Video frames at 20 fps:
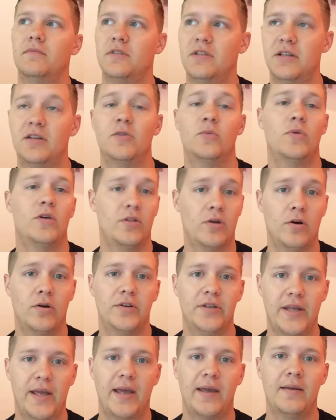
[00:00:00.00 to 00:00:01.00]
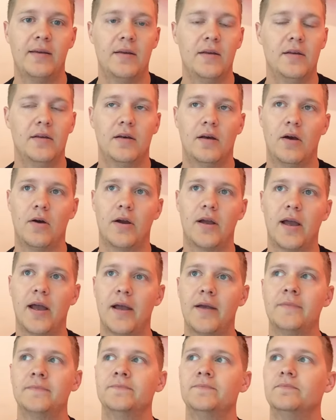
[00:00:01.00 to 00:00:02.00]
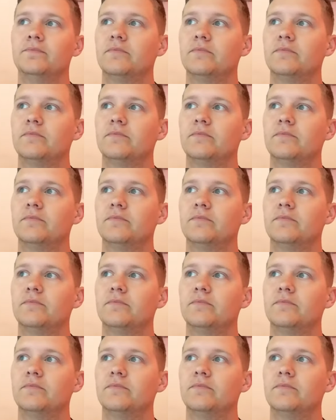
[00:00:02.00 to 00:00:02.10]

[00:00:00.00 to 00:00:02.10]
dealing with all day. Okay,